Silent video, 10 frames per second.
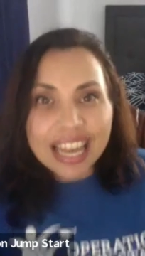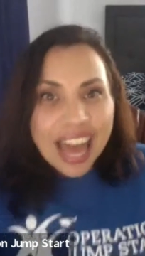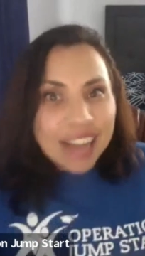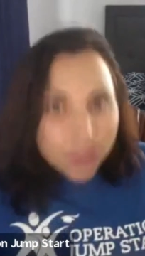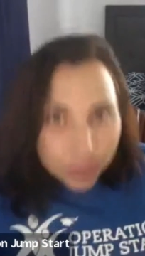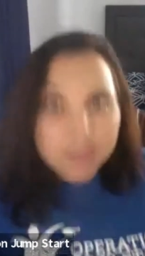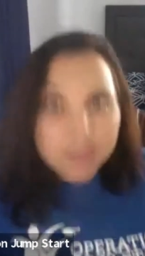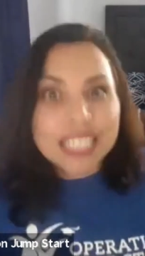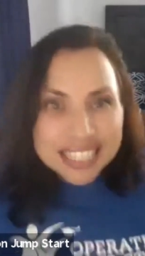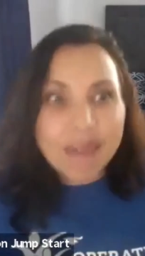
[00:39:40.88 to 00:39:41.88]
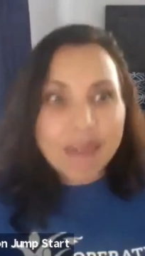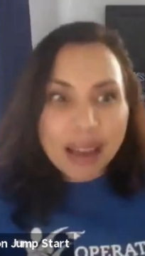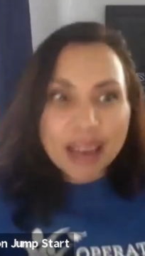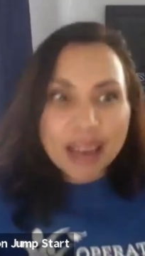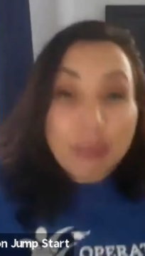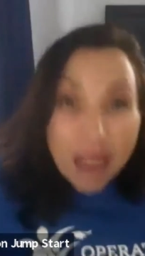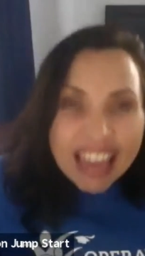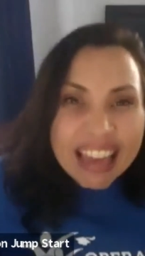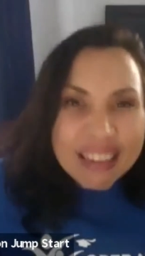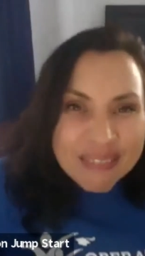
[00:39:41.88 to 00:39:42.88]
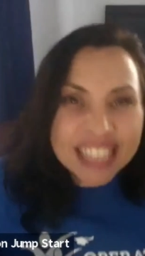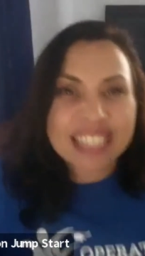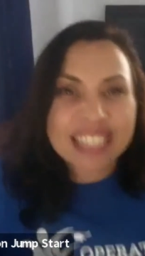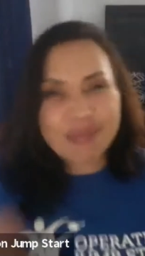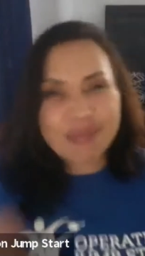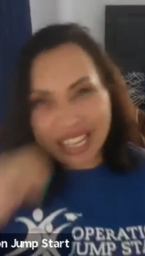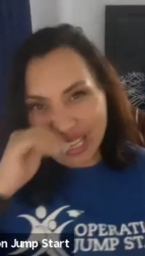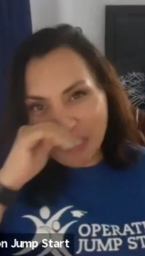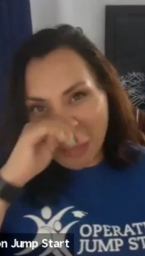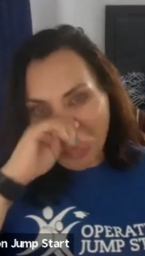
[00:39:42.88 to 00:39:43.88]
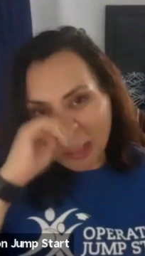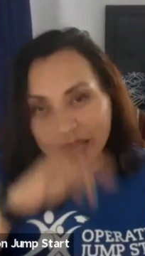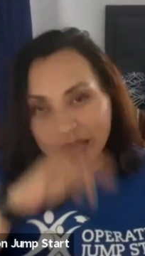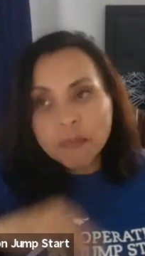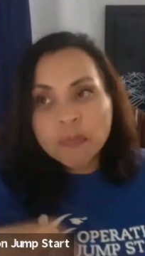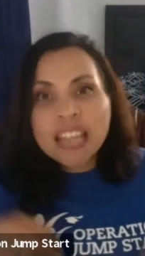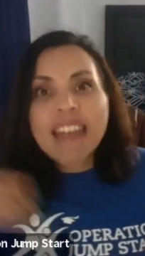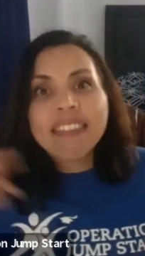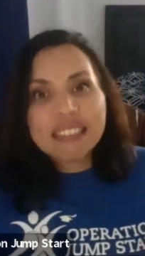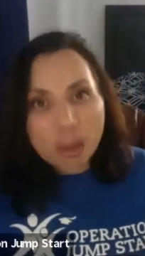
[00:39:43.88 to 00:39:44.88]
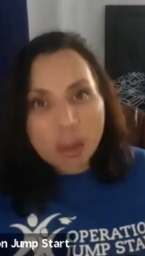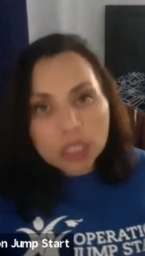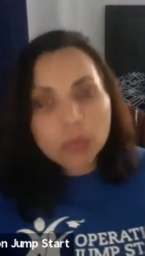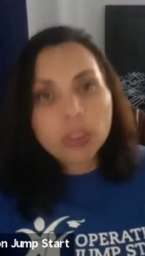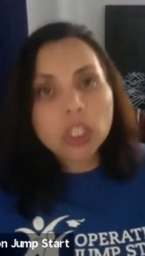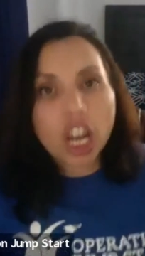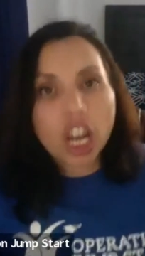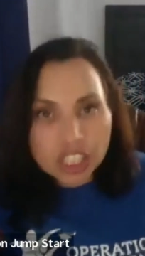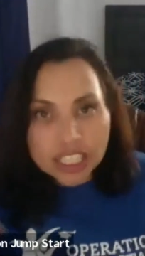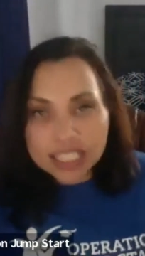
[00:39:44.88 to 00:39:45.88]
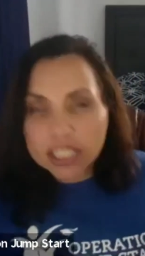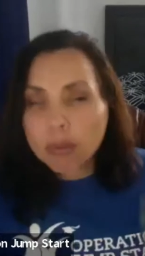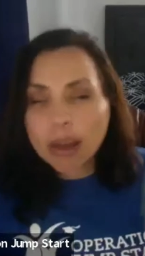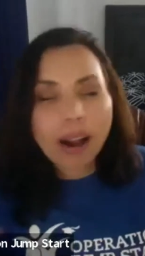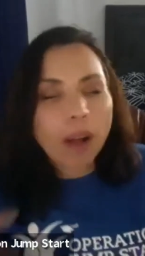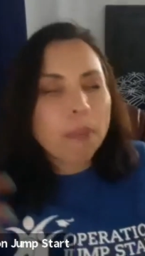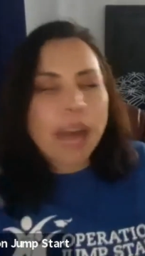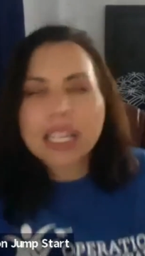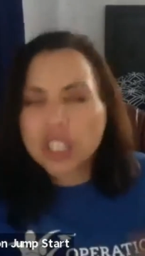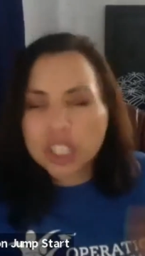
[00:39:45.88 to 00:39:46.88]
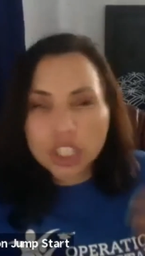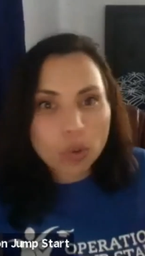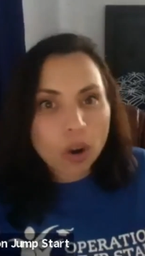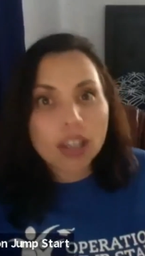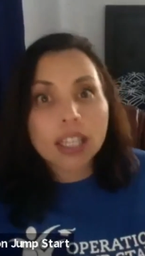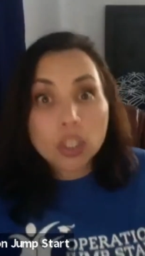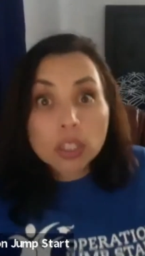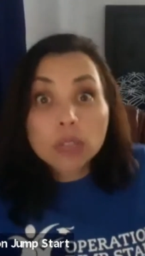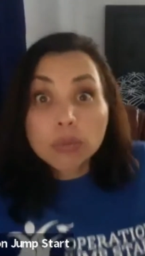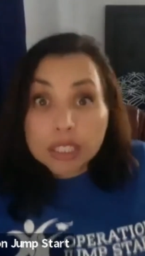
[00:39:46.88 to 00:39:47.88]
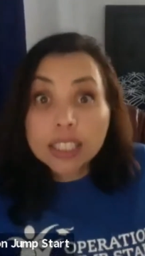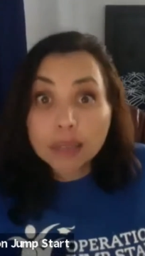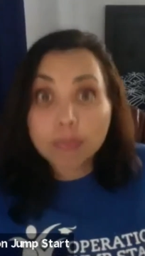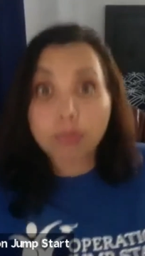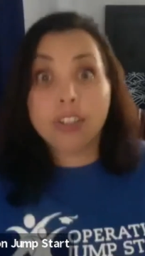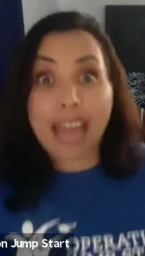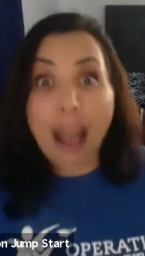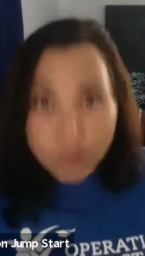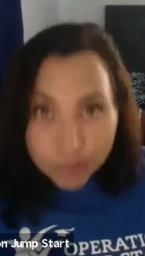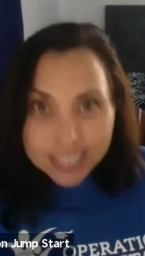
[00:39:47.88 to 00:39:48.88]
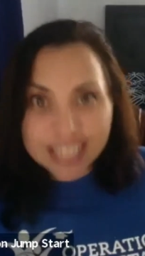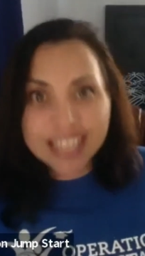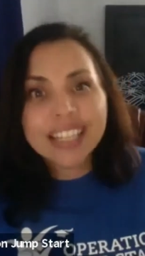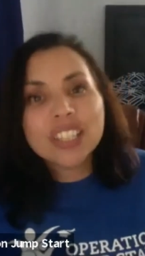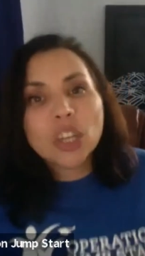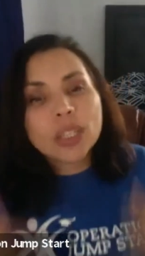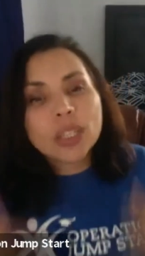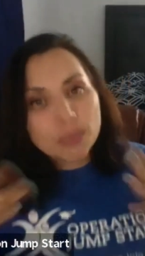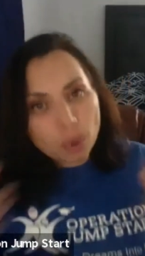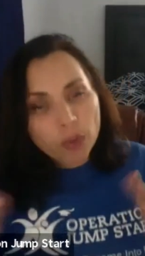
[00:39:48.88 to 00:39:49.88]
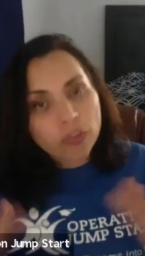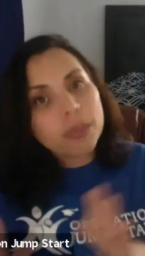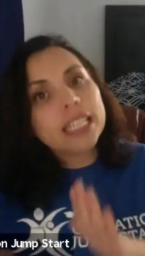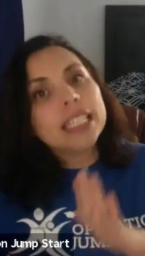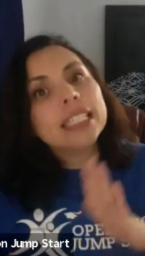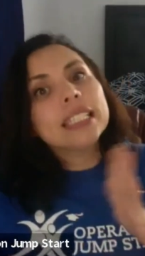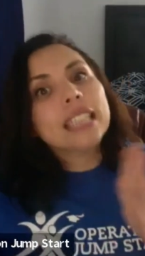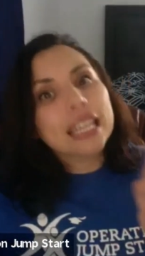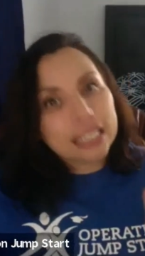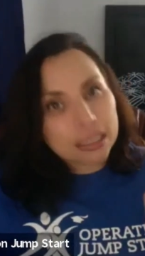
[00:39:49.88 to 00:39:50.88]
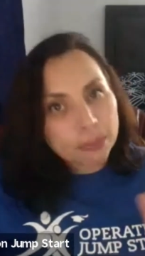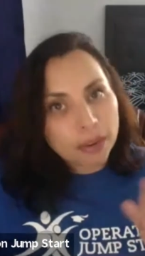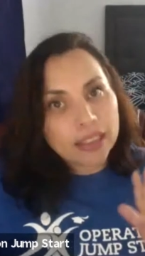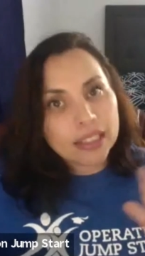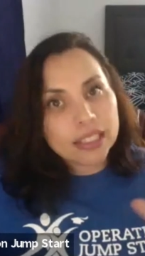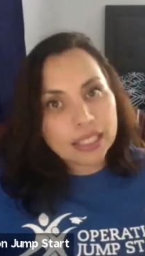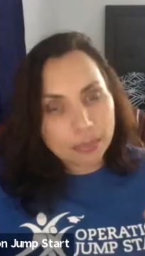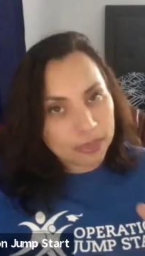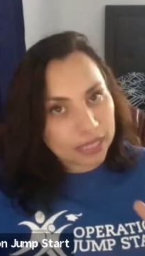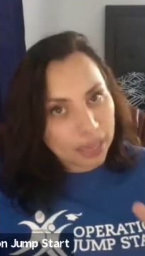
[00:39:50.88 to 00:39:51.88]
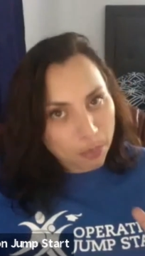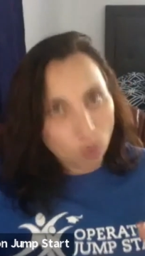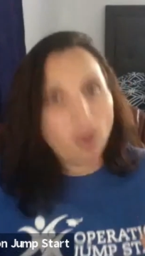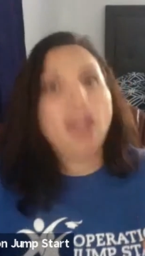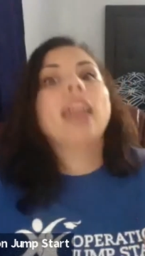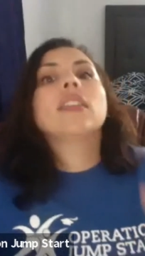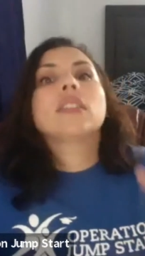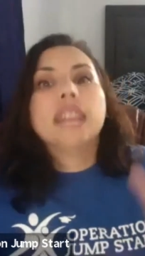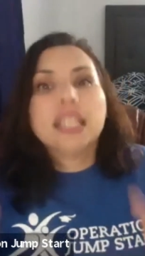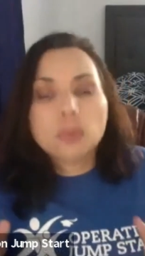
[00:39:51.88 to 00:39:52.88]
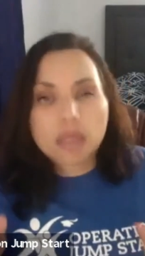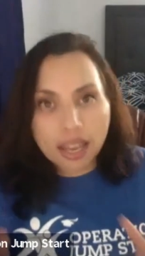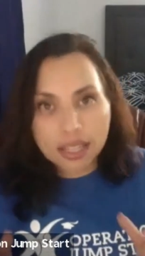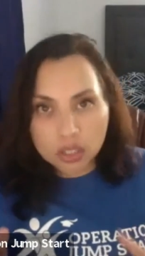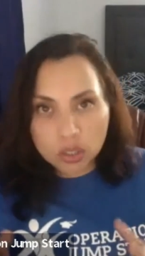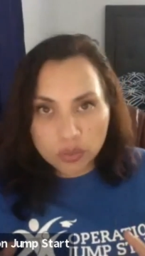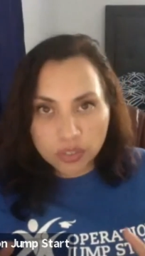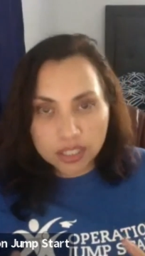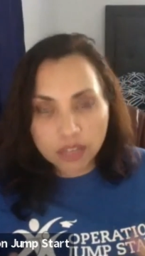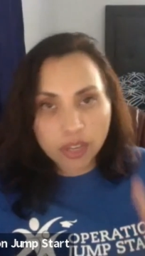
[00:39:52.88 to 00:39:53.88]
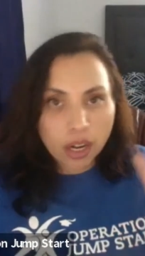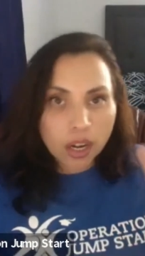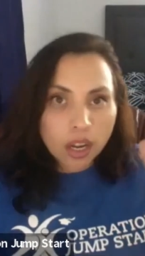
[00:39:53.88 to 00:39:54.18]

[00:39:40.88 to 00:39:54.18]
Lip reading: truly set my away message on my email. And I think that really recharges, and no matter how passionate you are, like, you can really get burned out. So it's important for me to take a deep breath and step away. So that's what I like to do for self-care: